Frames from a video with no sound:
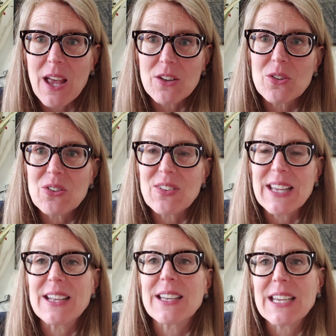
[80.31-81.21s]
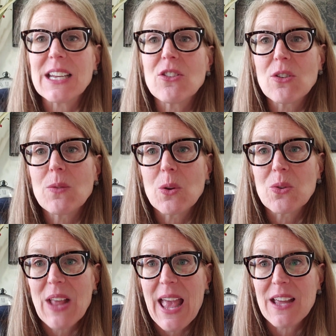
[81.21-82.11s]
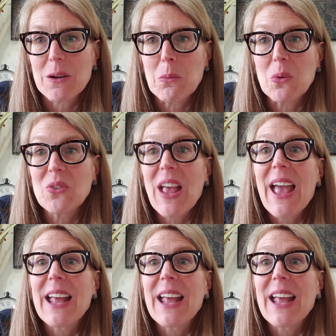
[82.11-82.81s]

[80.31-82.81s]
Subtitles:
understand each of those animals'